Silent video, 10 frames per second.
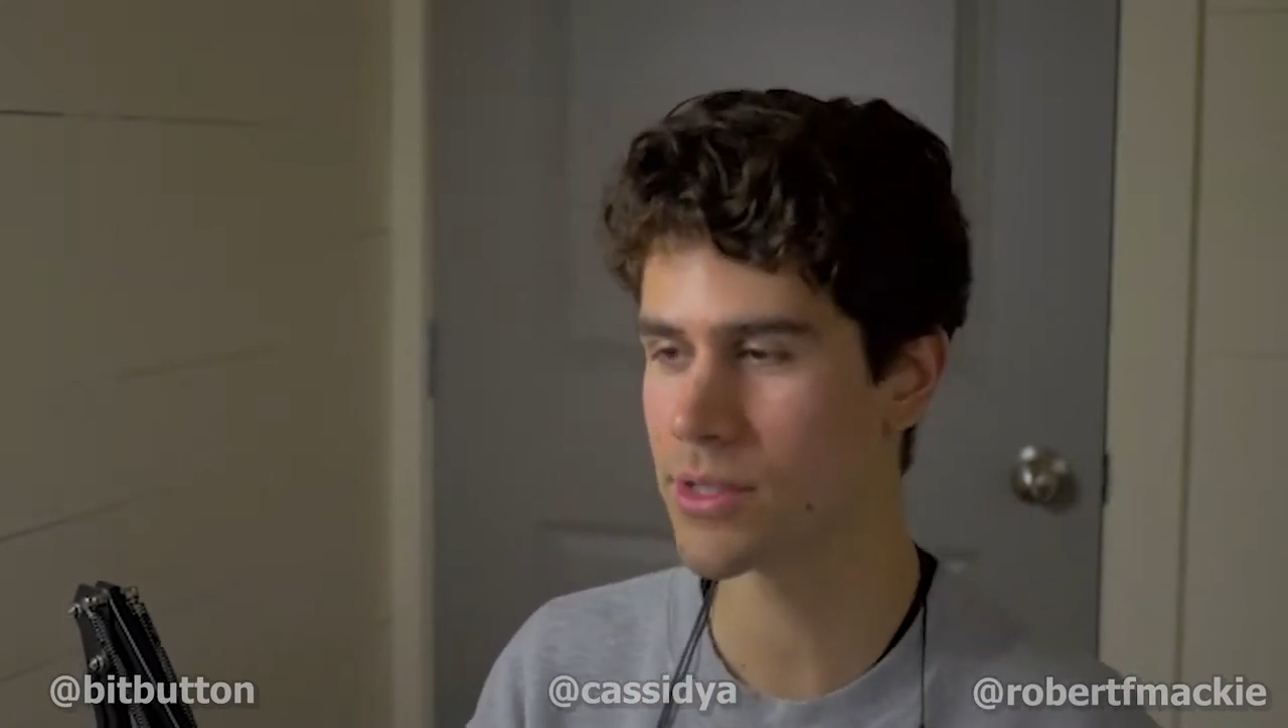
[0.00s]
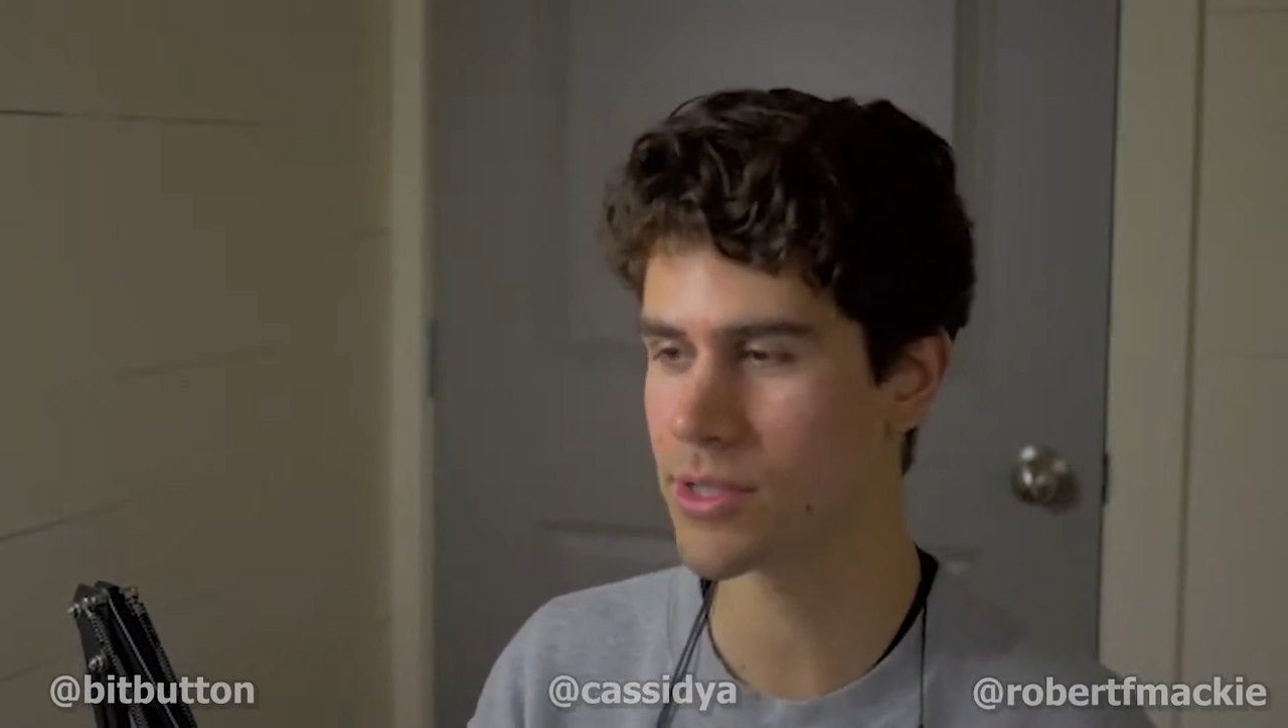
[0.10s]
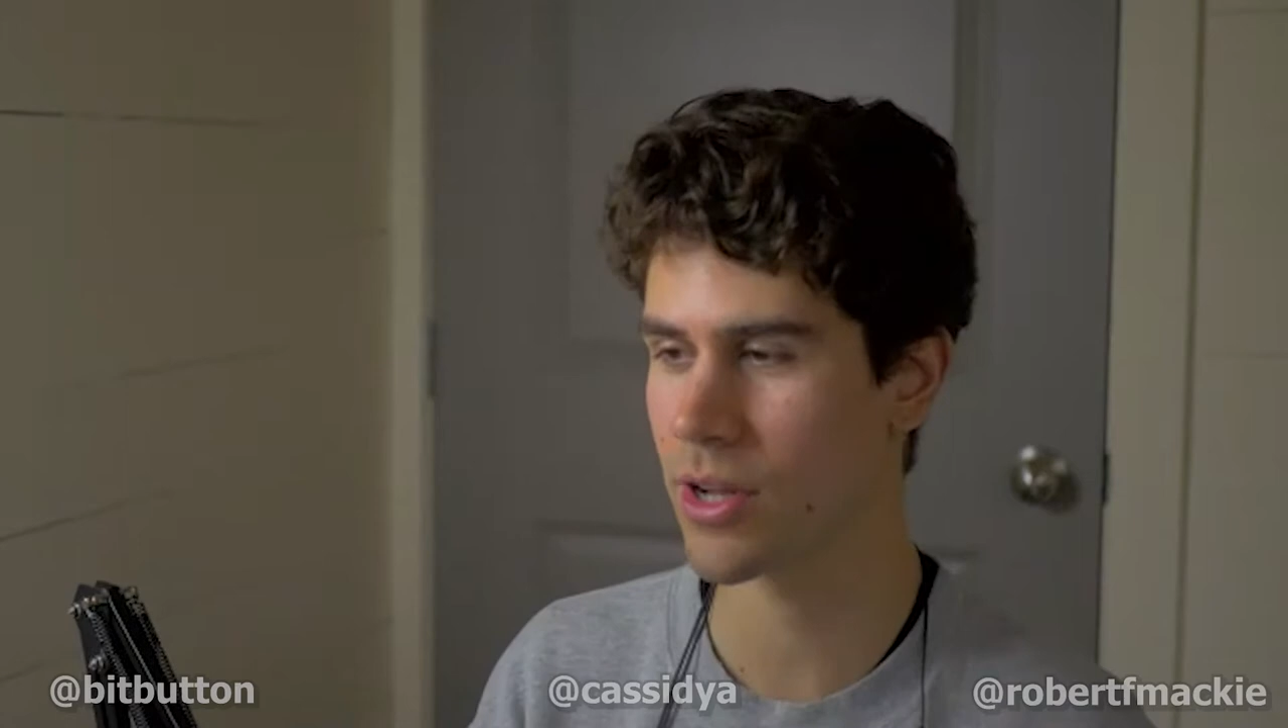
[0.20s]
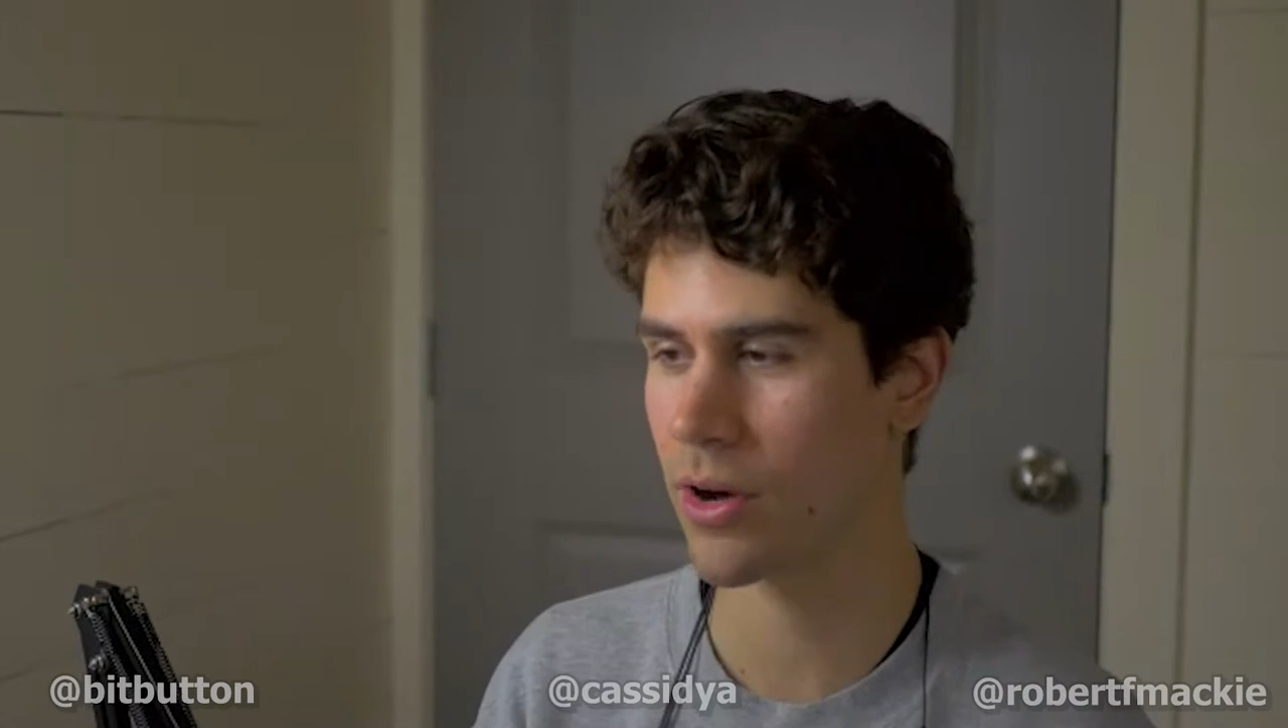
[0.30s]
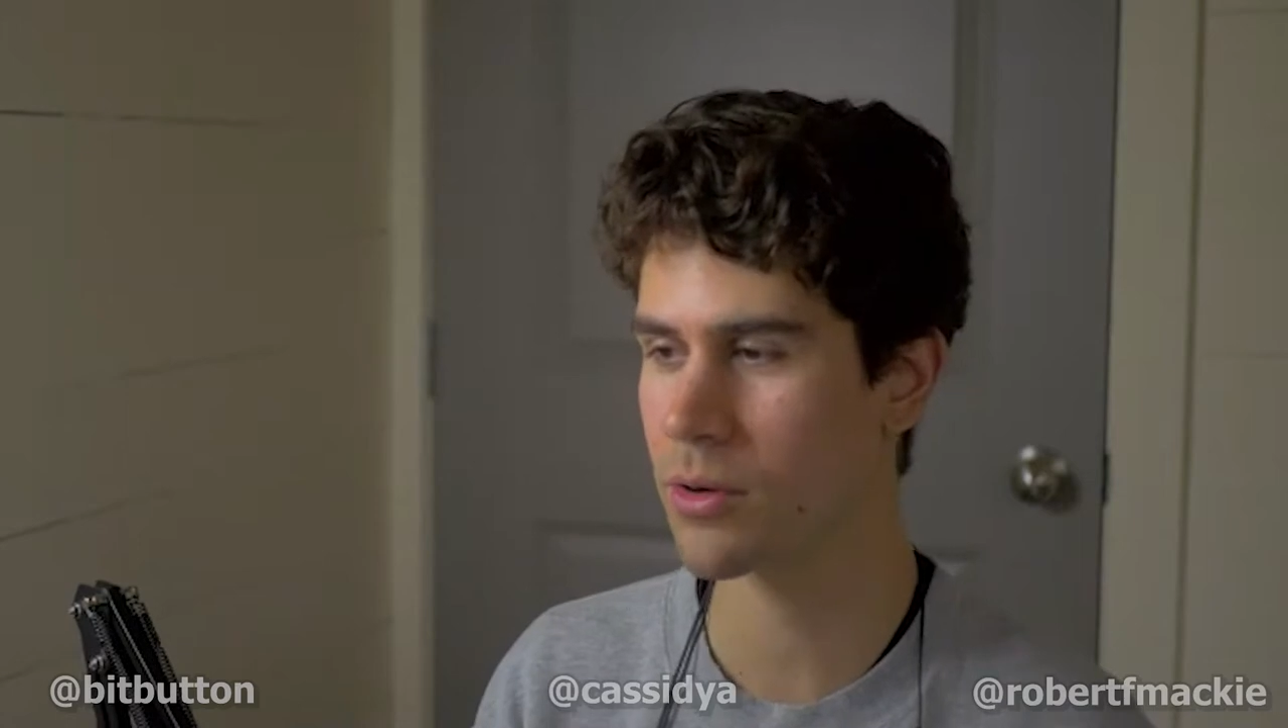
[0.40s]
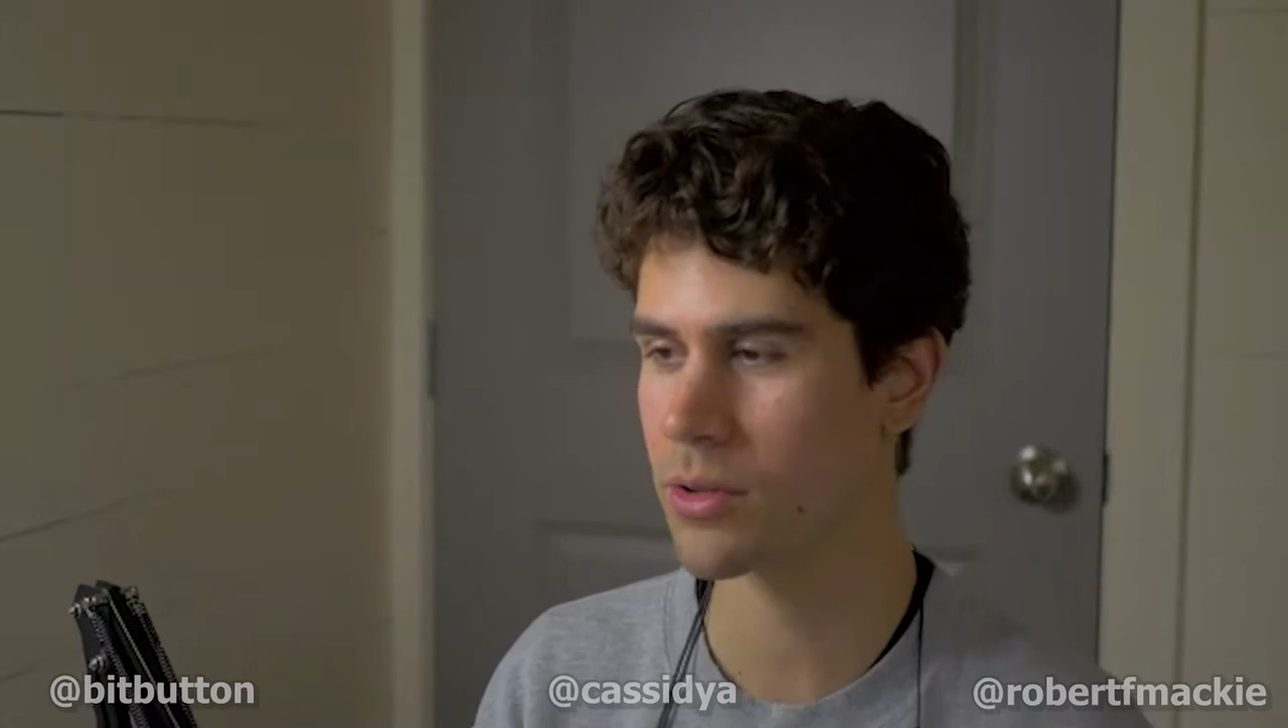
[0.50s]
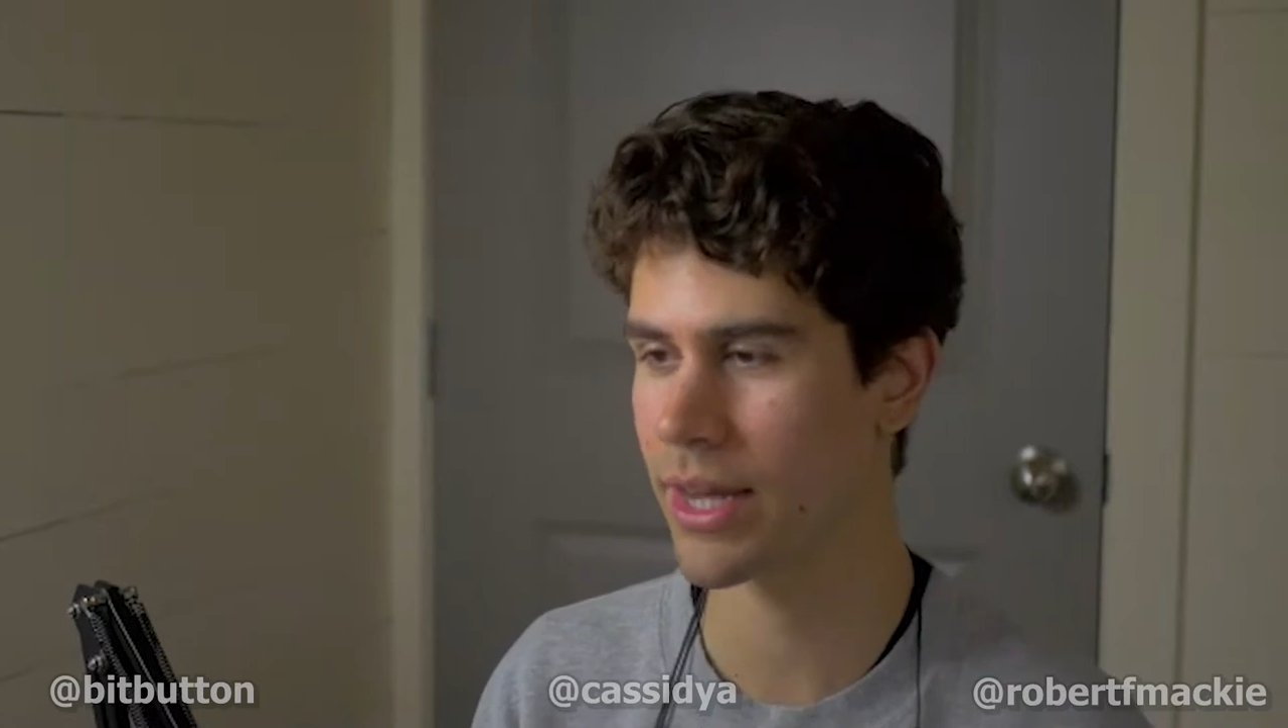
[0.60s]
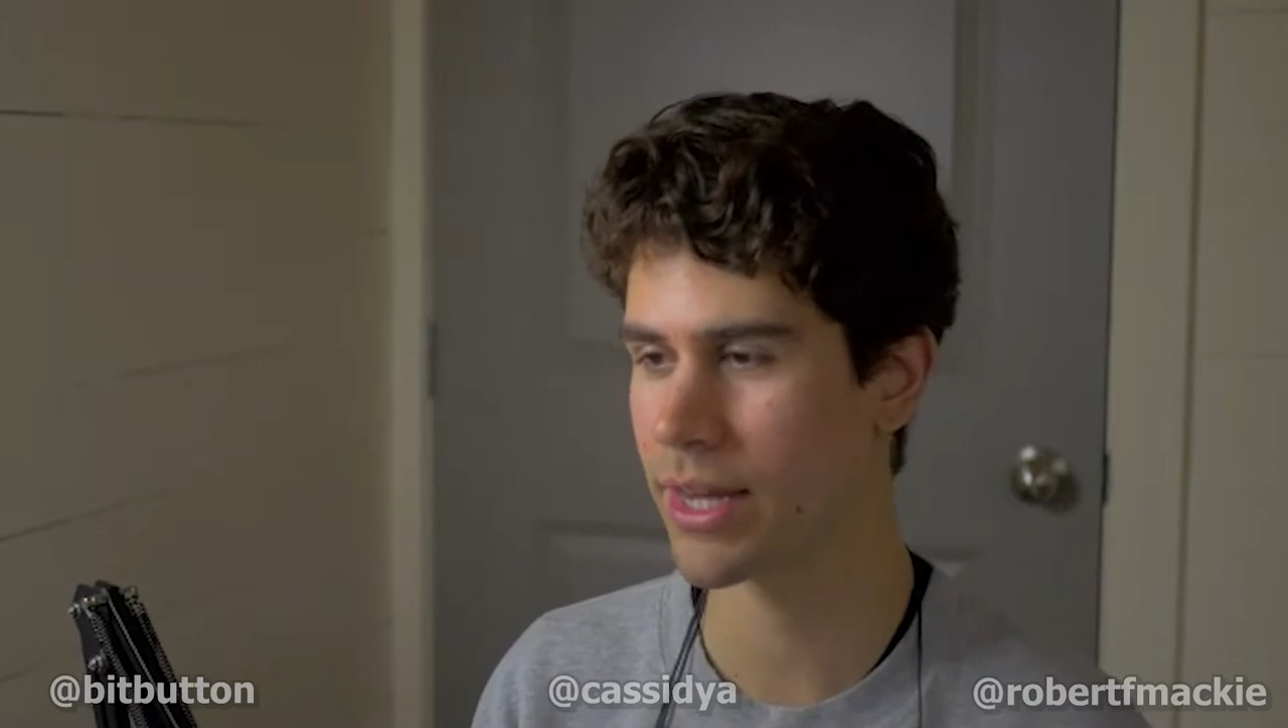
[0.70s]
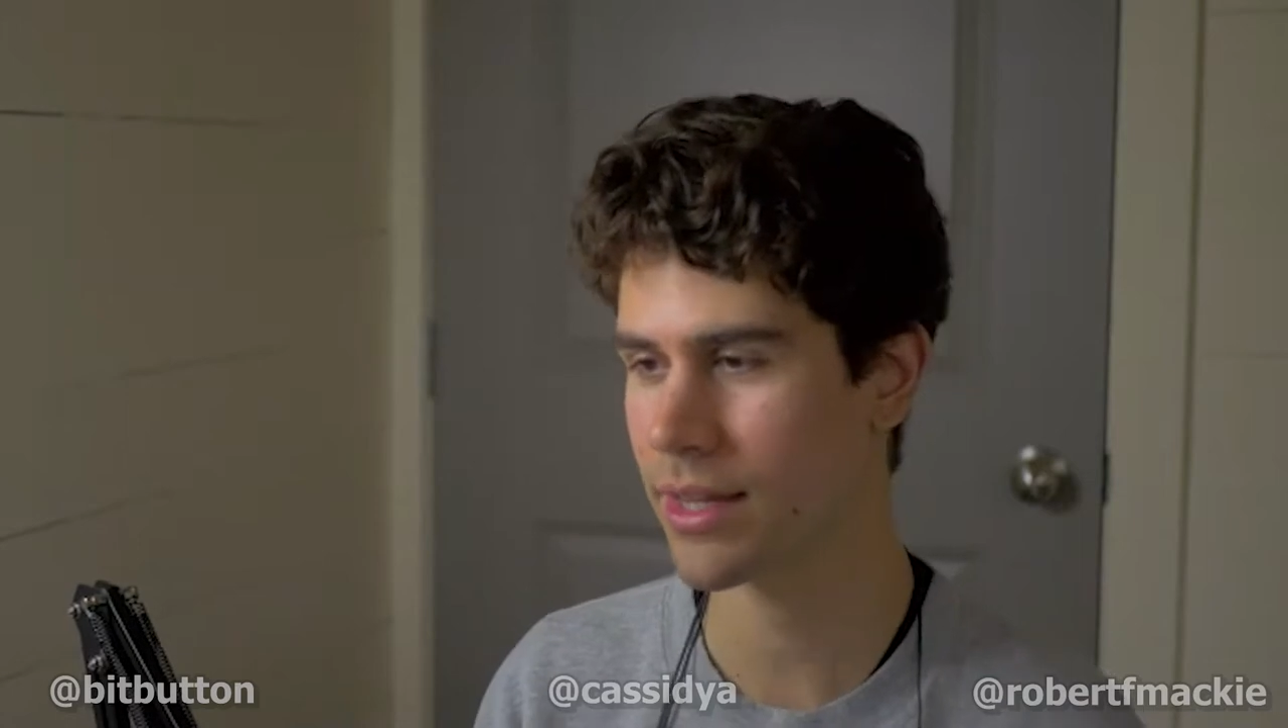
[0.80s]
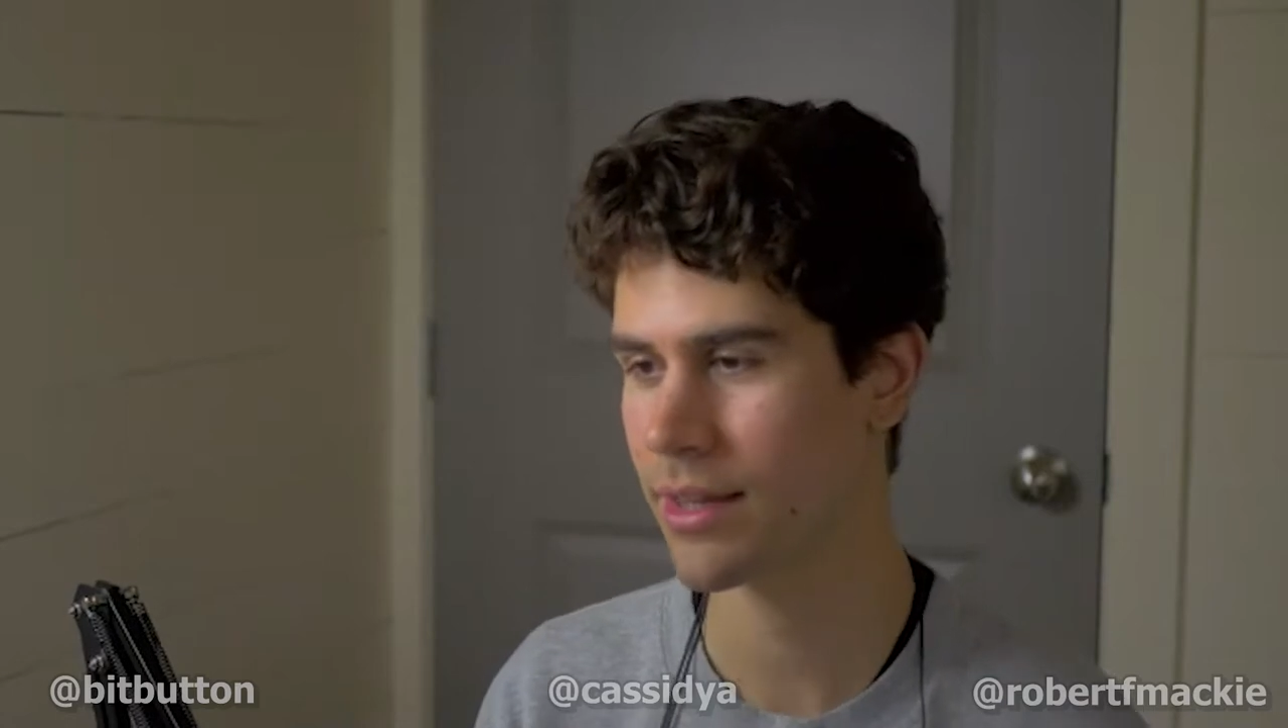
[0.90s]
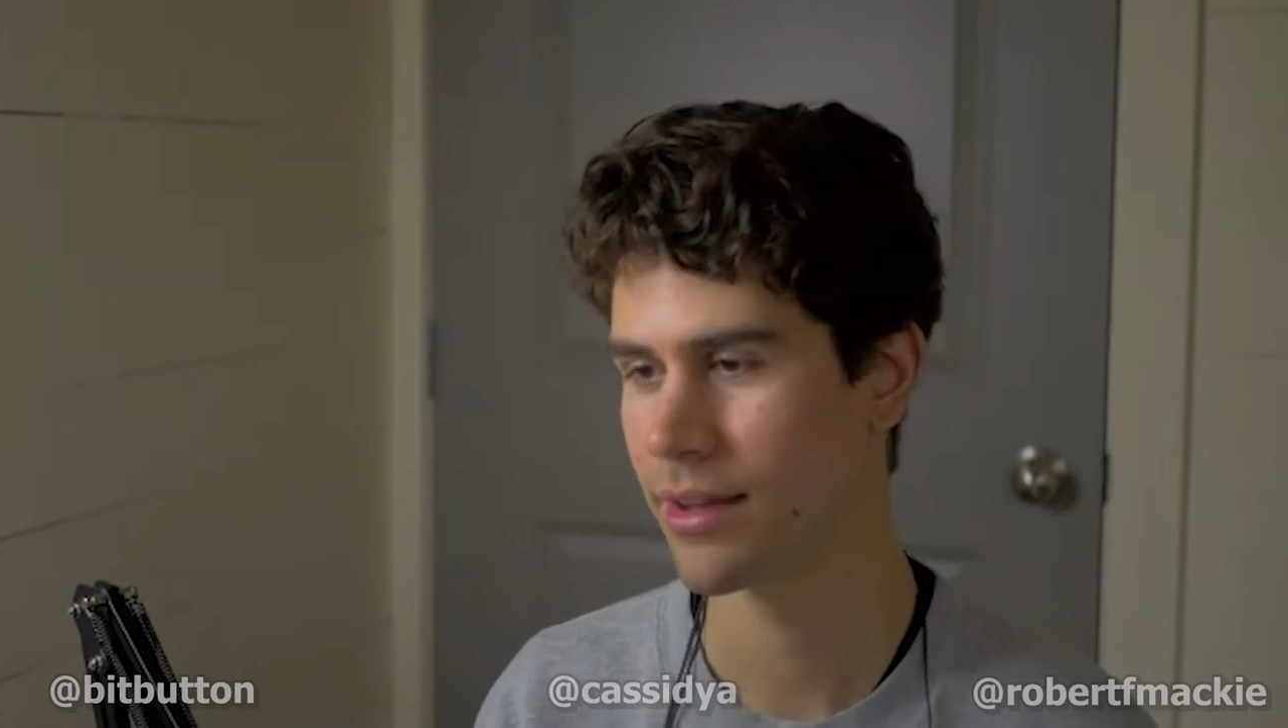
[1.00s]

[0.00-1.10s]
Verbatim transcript: so like